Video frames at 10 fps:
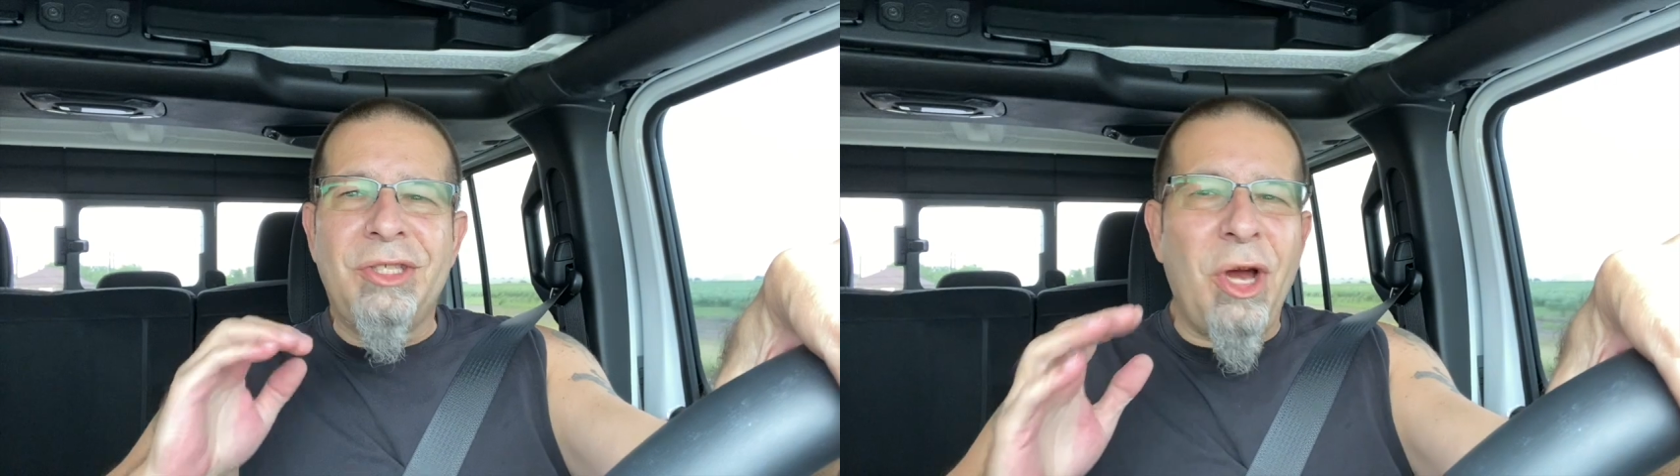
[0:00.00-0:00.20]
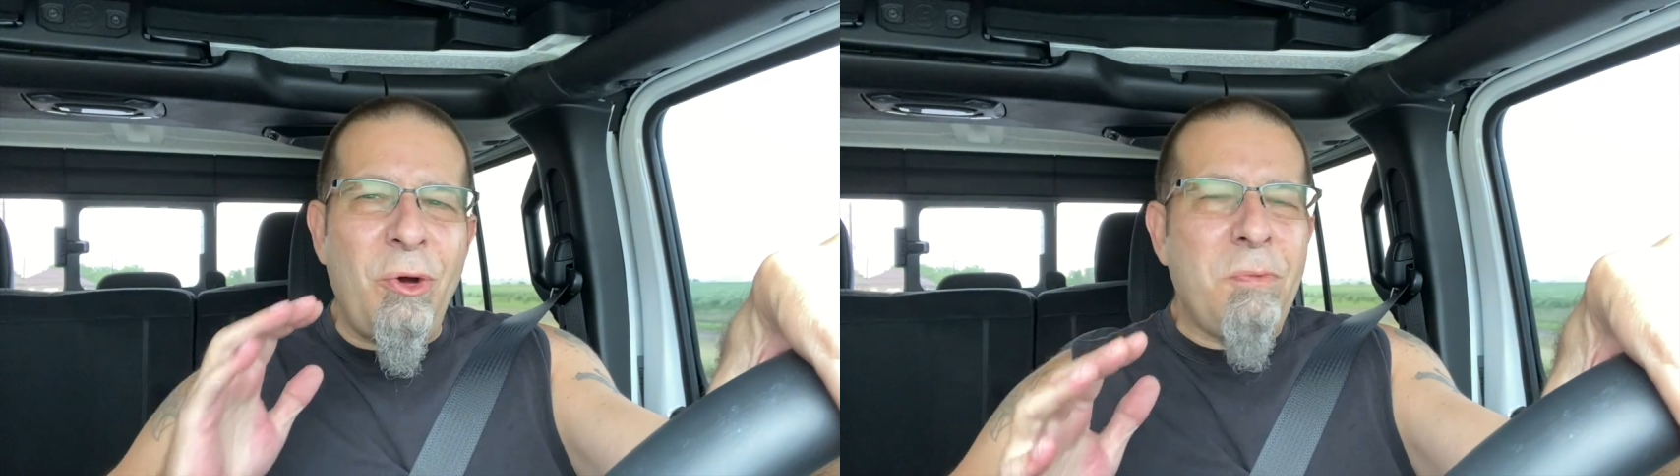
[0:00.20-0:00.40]

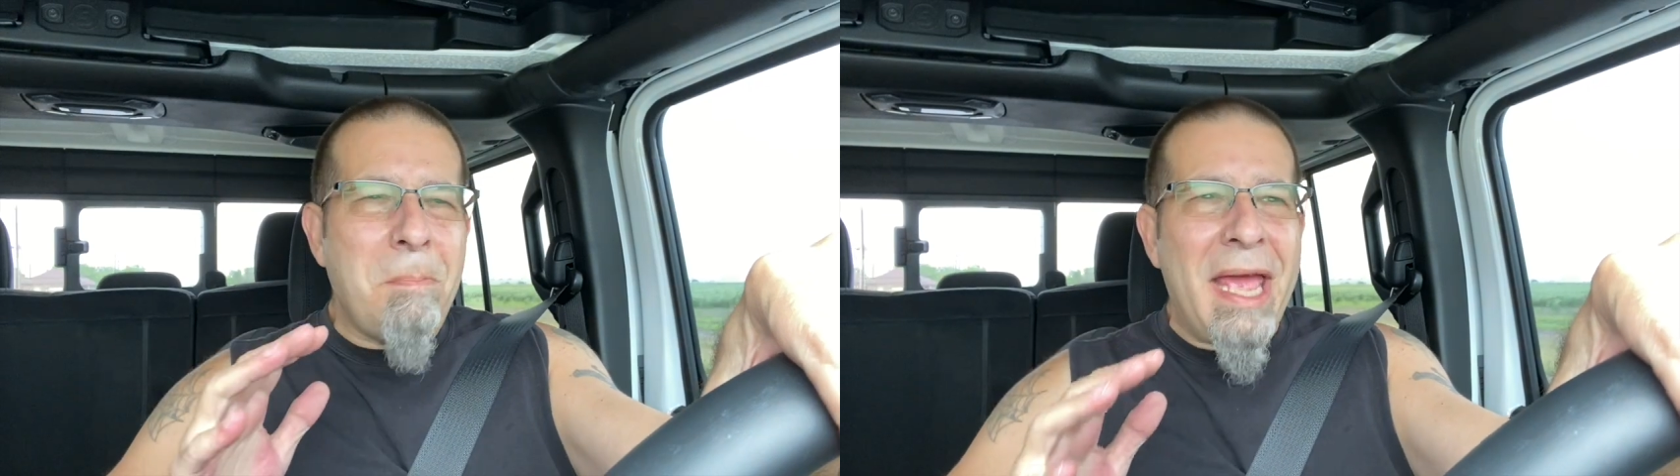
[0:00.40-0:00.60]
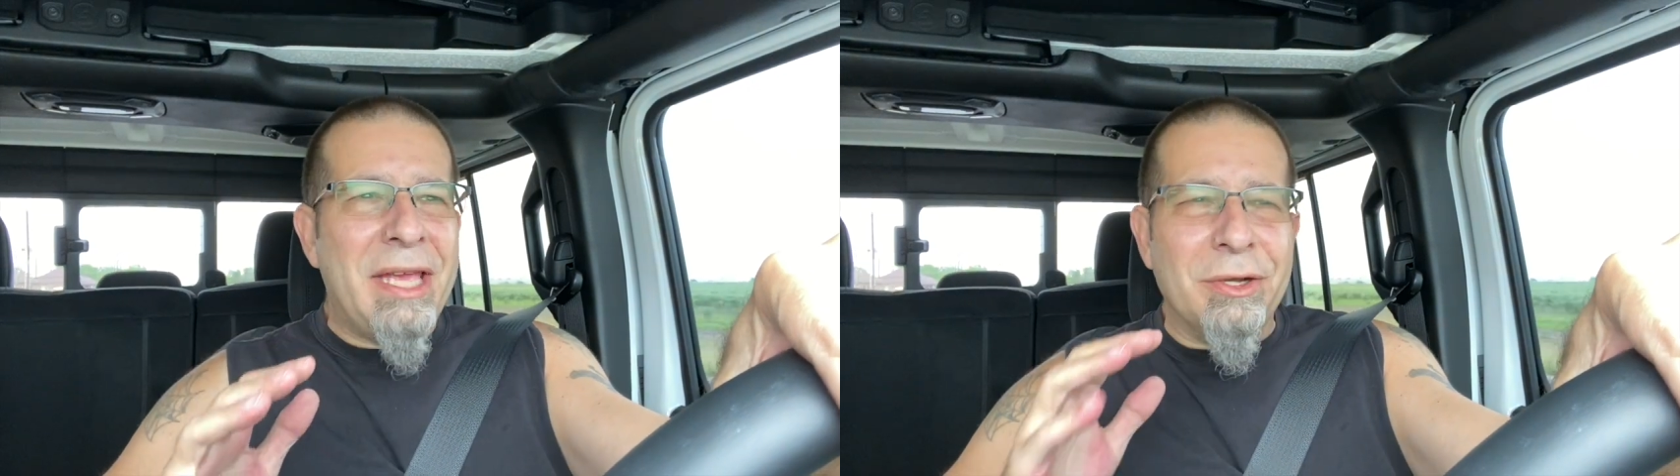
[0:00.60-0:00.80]
Don't
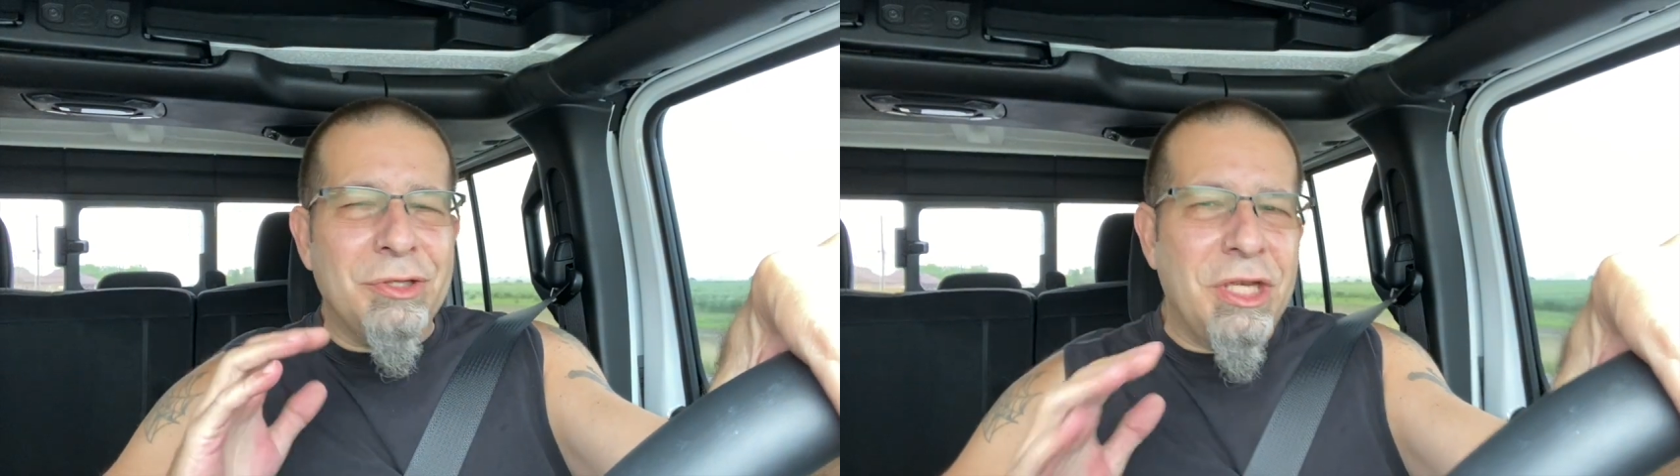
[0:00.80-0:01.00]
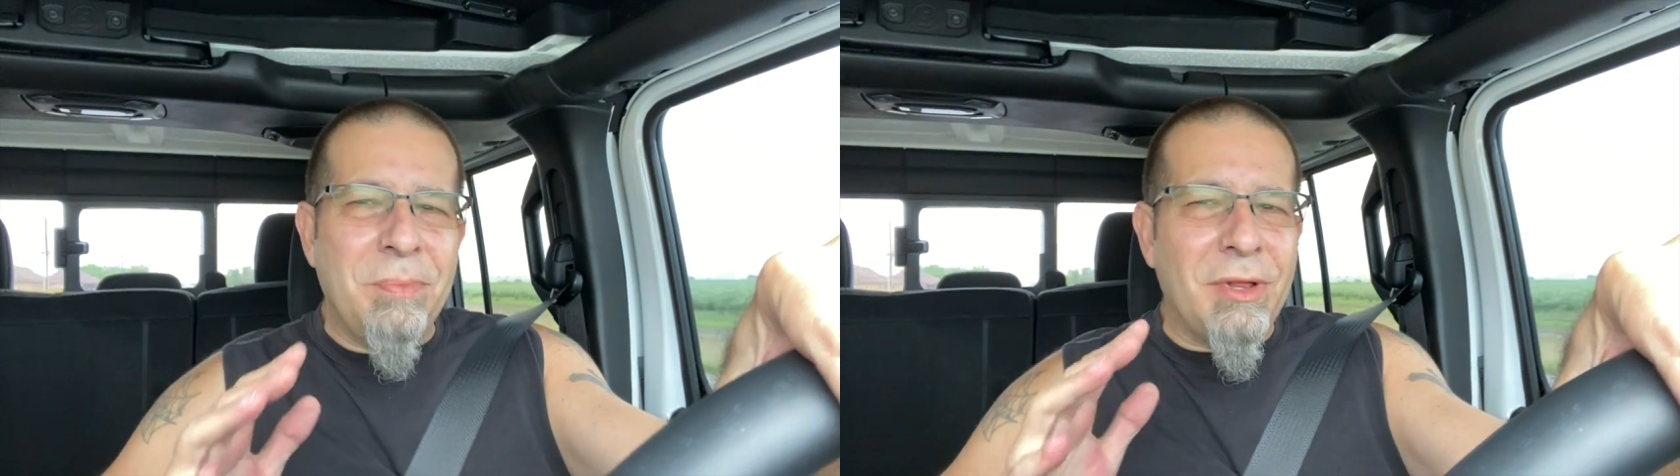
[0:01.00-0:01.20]
make your
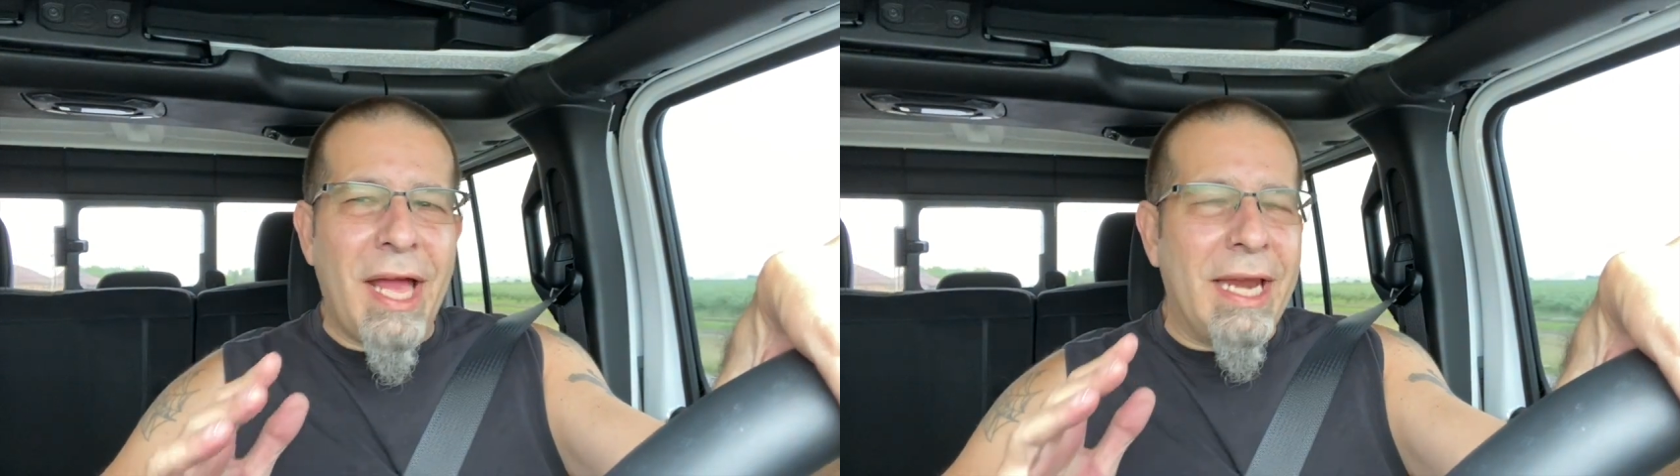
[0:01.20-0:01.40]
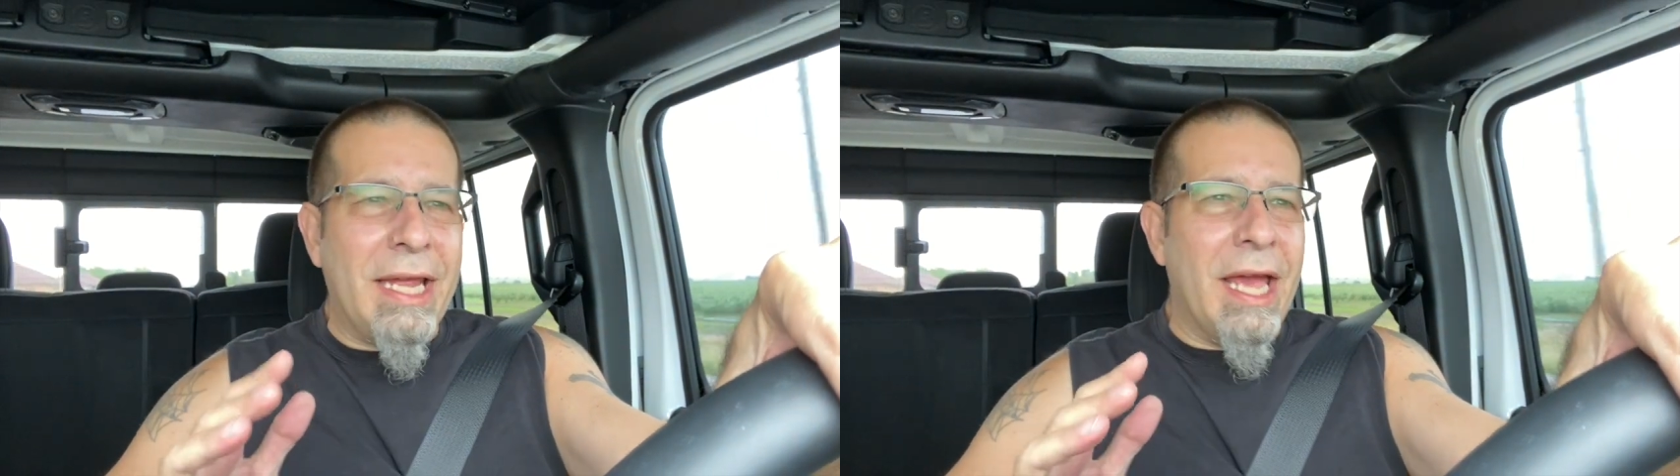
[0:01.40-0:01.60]
Jeep
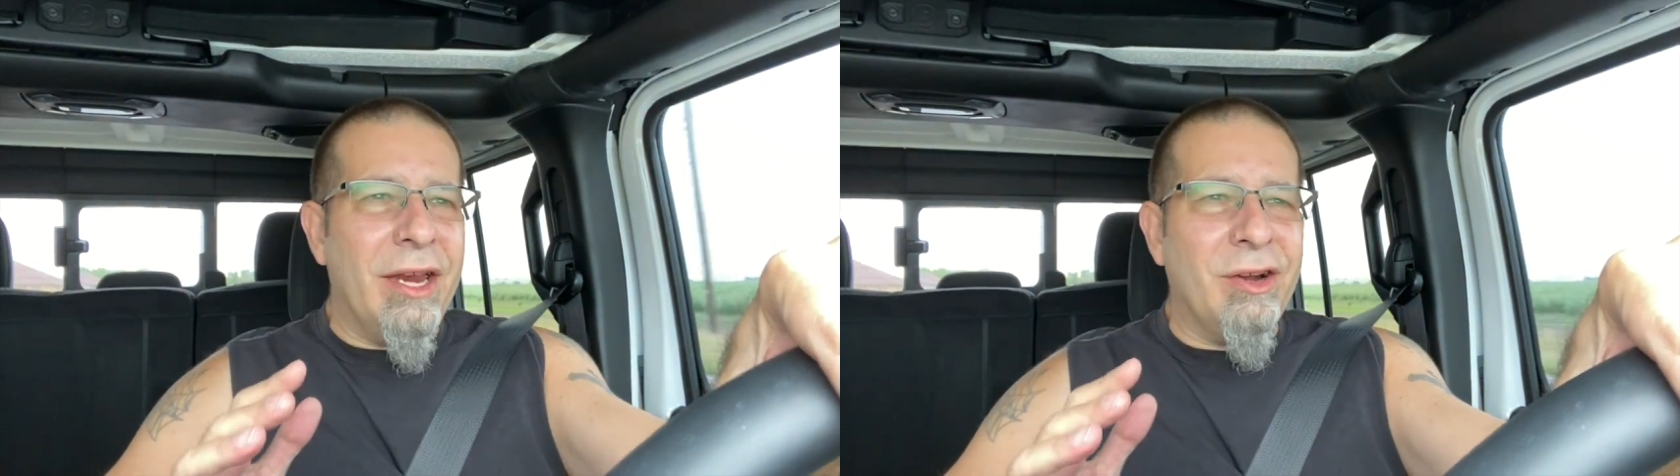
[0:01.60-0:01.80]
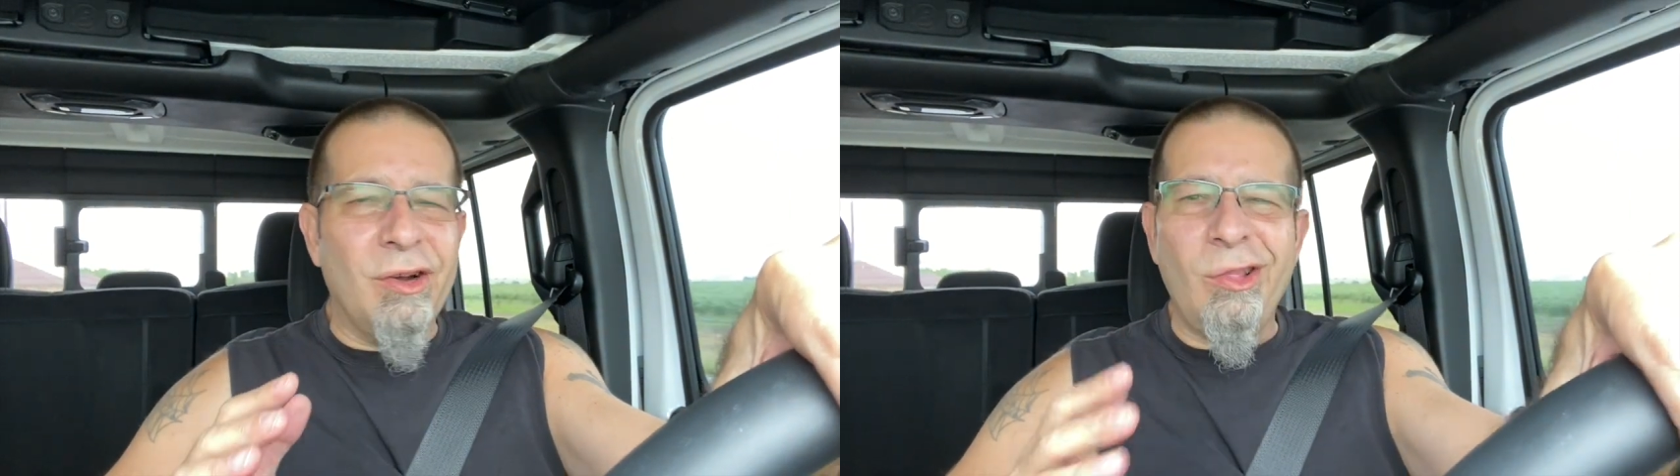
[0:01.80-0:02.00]

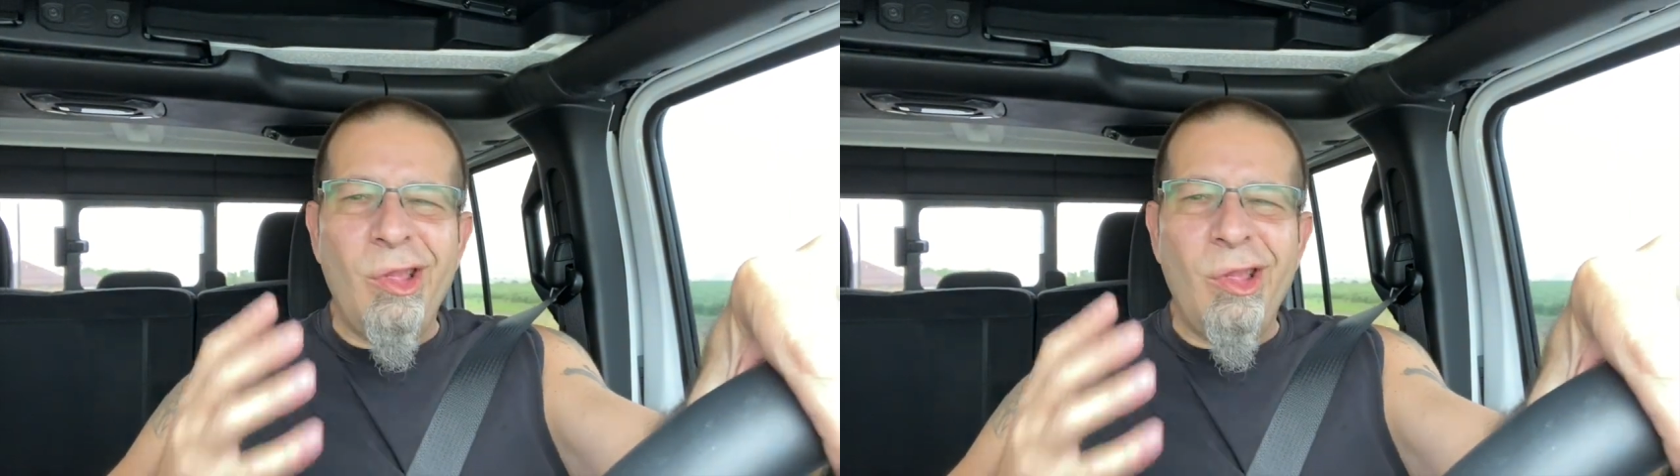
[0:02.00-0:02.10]
Gladiator